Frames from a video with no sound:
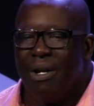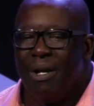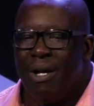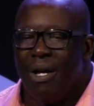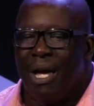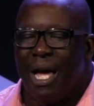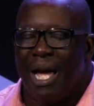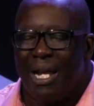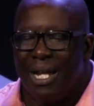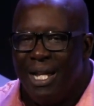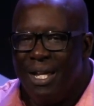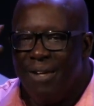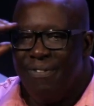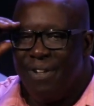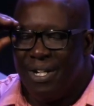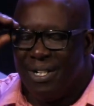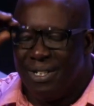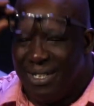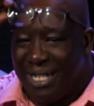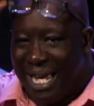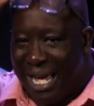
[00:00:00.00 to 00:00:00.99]
I live in
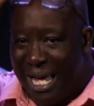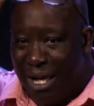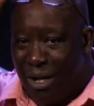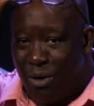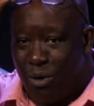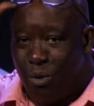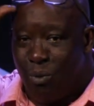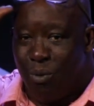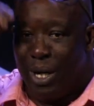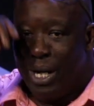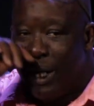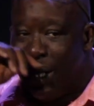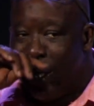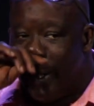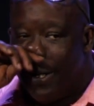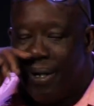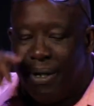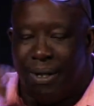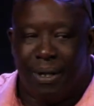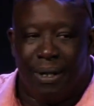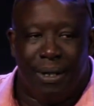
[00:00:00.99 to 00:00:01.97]
a town where
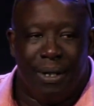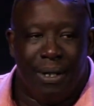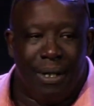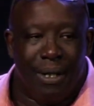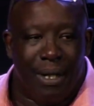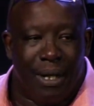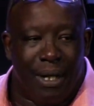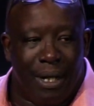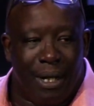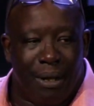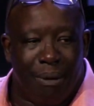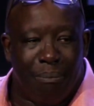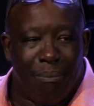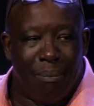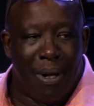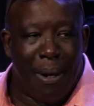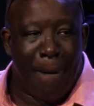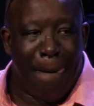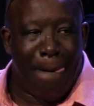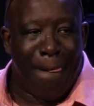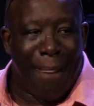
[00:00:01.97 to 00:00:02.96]
um,
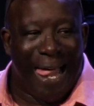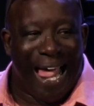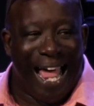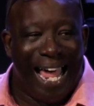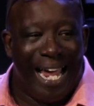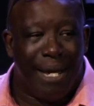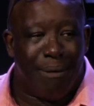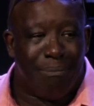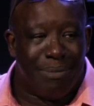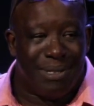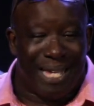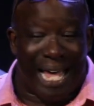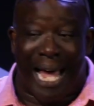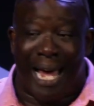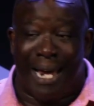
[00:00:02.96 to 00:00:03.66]
I am, I